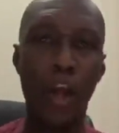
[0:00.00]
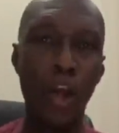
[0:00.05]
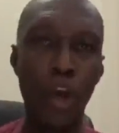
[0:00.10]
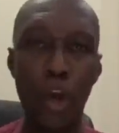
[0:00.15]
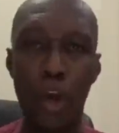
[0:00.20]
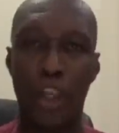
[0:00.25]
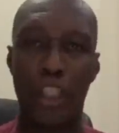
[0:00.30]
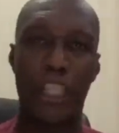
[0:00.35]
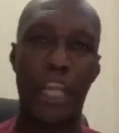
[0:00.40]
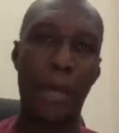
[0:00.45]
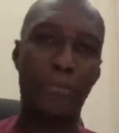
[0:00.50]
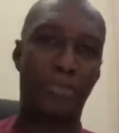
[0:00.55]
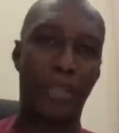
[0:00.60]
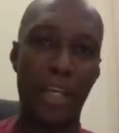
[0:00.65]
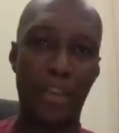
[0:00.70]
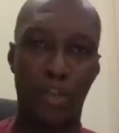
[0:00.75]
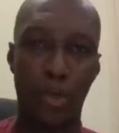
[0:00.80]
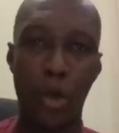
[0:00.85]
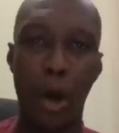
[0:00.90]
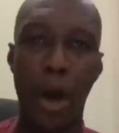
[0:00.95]
Luke
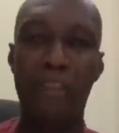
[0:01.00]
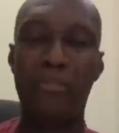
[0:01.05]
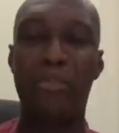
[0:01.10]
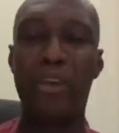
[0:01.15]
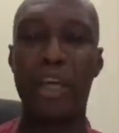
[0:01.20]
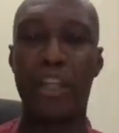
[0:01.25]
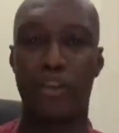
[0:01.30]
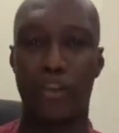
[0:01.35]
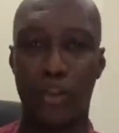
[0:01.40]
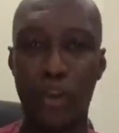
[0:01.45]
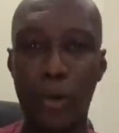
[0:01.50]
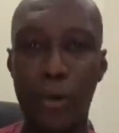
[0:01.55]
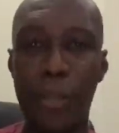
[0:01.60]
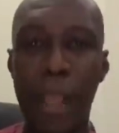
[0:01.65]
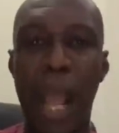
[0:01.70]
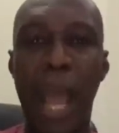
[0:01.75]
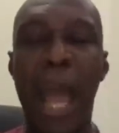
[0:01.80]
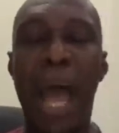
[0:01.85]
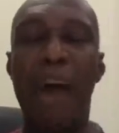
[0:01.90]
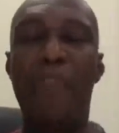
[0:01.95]
chapter 12, verse
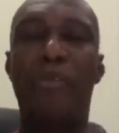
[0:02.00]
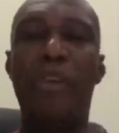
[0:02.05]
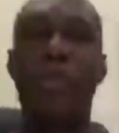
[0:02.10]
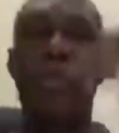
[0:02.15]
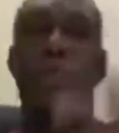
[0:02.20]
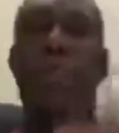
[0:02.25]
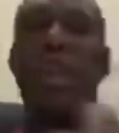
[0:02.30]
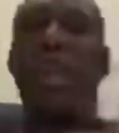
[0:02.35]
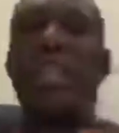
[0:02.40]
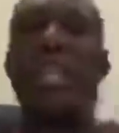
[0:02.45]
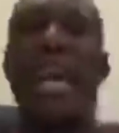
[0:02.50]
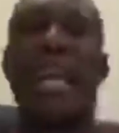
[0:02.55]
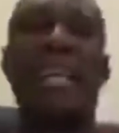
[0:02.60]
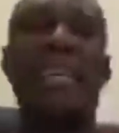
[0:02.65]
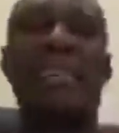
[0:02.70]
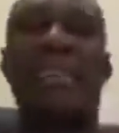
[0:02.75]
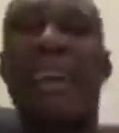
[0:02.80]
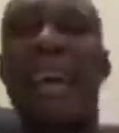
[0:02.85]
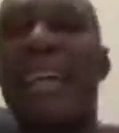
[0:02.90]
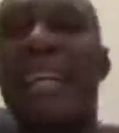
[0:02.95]
2. Everything that
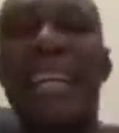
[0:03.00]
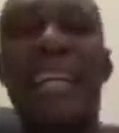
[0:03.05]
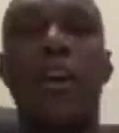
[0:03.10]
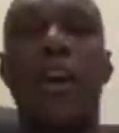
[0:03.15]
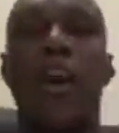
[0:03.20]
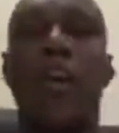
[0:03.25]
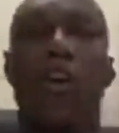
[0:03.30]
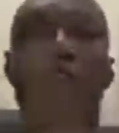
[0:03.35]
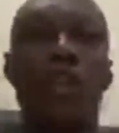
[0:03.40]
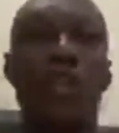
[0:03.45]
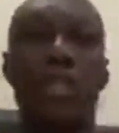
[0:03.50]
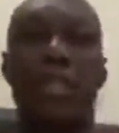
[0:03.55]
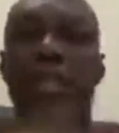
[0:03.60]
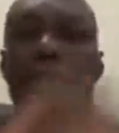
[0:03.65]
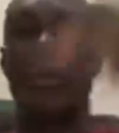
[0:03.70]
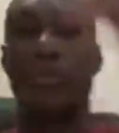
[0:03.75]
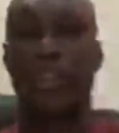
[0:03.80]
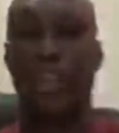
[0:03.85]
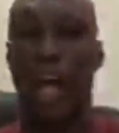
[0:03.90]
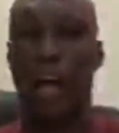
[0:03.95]
is hidden or
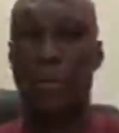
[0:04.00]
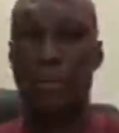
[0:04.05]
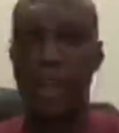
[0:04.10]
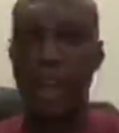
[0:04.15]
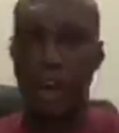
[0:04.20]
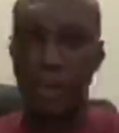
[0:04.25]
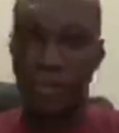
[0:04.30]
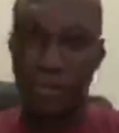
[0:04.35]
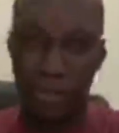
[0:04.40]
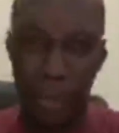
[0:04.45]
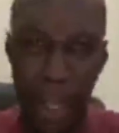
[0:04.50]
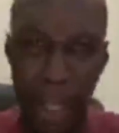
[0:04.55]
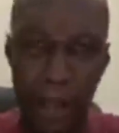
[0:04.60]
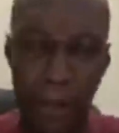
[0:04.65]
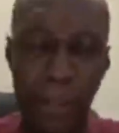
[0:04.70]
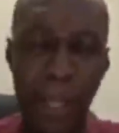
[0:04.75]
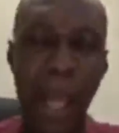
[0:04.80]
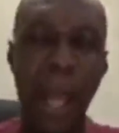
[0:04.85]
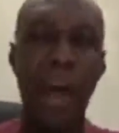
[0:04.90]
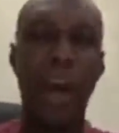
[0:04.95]
concealed shall be
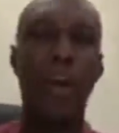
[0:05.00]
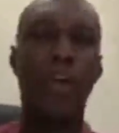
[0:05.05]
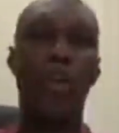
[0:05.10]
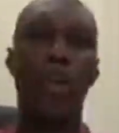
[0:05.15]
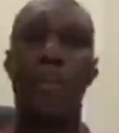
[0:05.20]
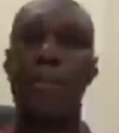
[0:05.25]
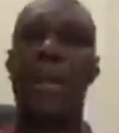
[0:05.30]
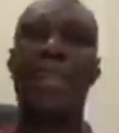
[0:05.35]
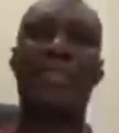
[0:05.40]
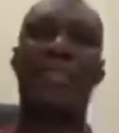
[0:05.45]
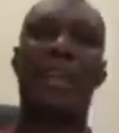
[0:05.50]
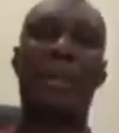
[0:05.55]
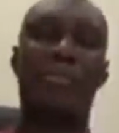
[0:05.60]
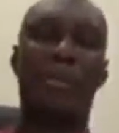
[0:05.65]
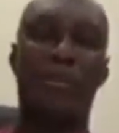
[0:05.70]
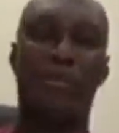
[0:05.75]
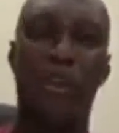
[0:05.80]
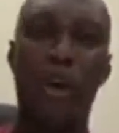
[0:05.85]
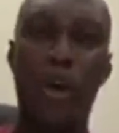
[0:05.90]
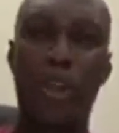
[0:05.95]
unveiled. Romans
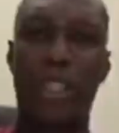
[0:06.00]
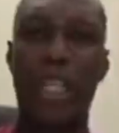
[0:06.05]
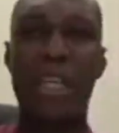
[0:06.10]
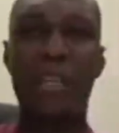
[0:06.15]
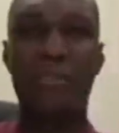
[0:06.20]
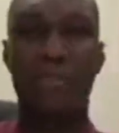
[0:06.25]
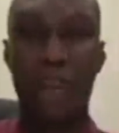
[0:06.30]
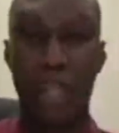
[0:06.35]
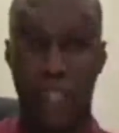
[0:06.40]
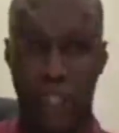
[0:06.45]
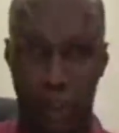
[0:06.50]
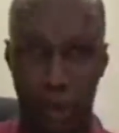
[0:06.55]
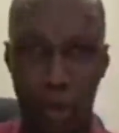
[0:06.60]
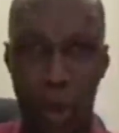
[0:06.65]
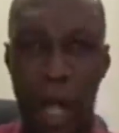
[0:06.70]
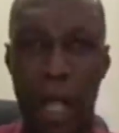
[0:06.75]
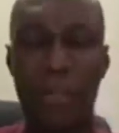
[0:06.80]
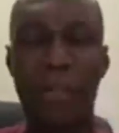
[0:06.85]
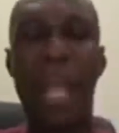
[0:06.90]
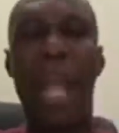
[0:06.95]
chapter 14, verse
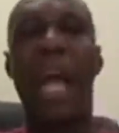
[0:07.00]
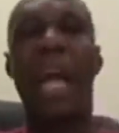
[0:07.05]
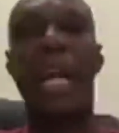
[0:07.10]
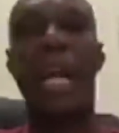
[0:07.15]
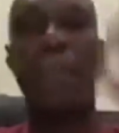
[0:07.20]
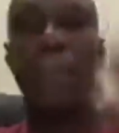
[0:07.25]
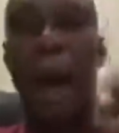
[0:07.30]
12.